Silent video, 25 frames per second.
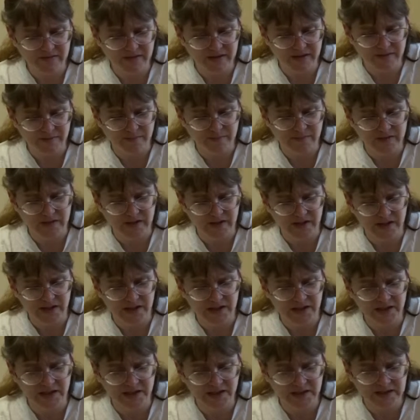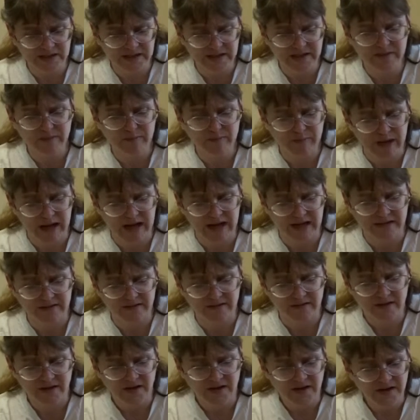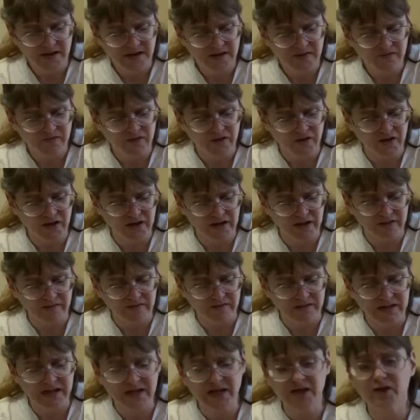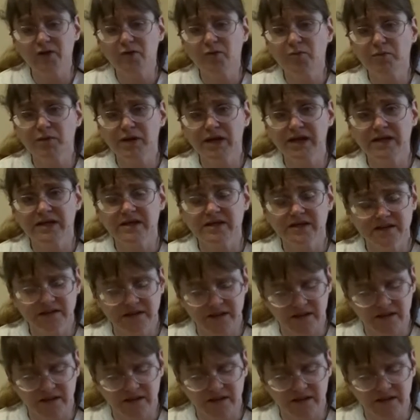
him the little tin box full of little pieces